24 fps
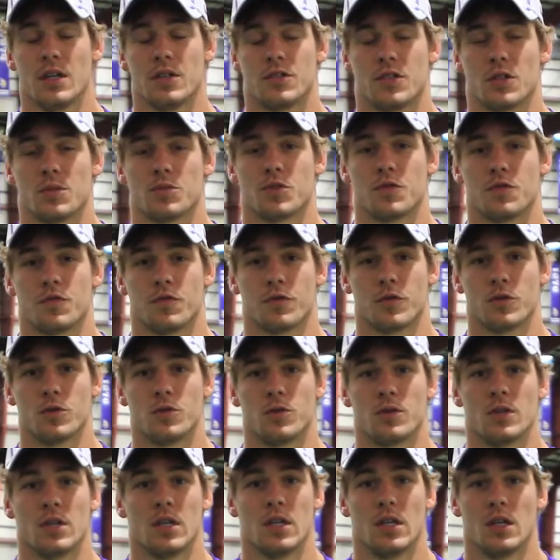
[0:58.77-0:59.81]
In terms of
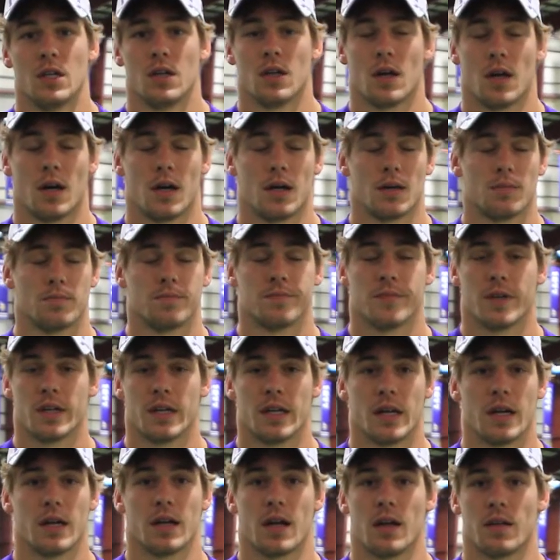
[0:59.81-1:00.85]
fruit,
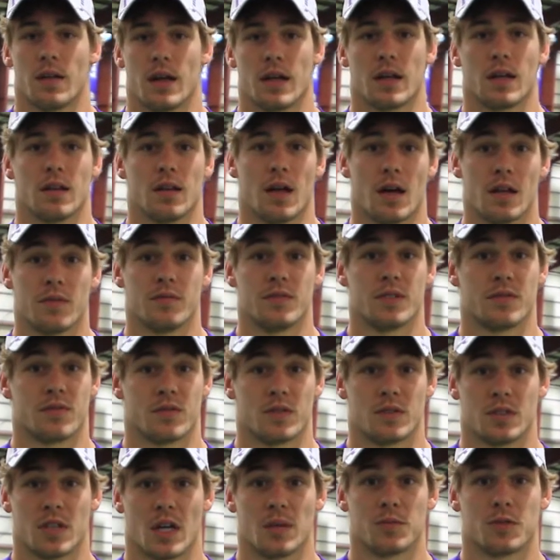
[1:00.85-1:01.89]
again, I like a lot of
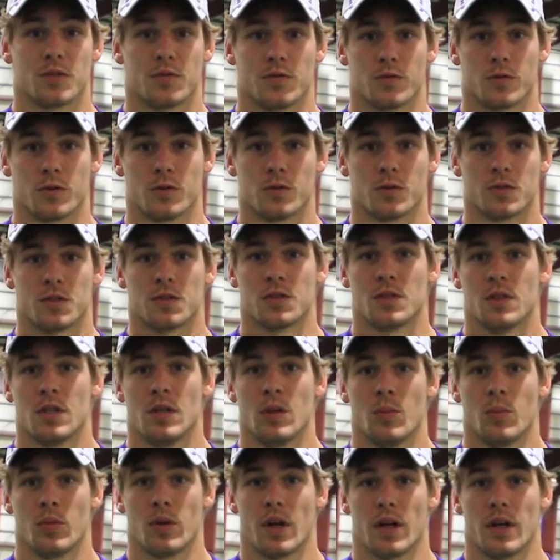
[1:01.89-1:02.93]
different types of fruits,
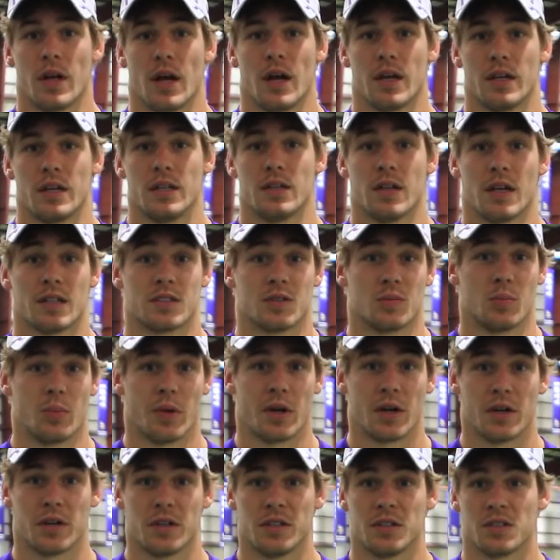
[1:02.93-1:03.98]
but I eat lots of
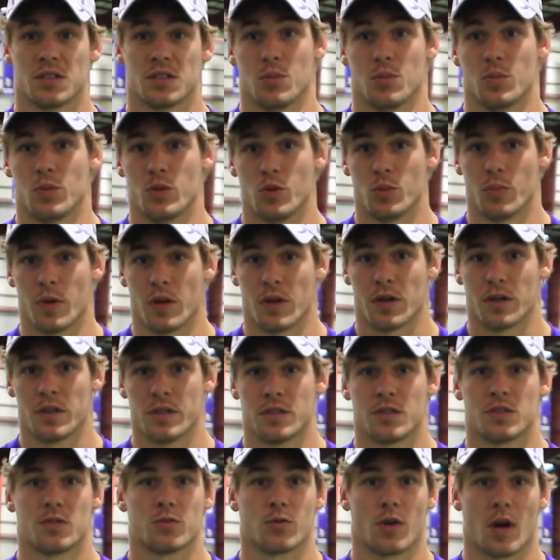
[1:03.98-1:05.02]
berries,
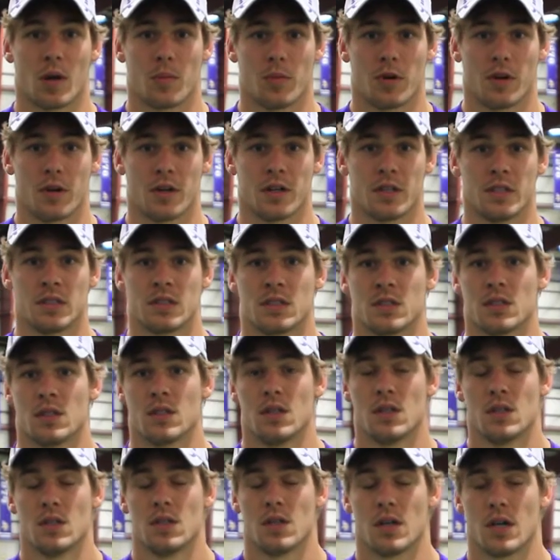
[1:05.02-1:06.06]
blueberries, strawberries,
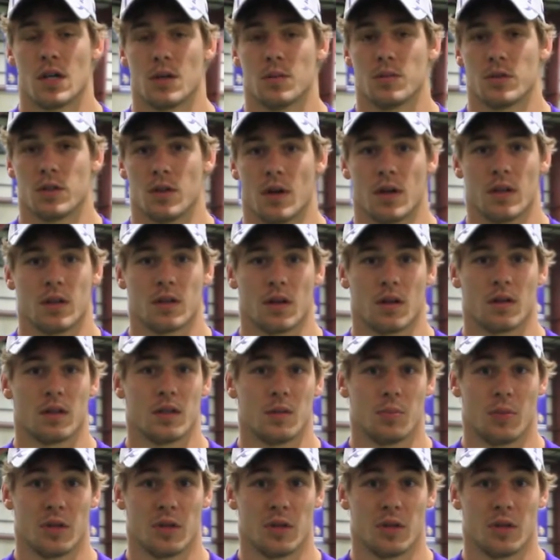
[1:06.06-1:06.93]
I'll eat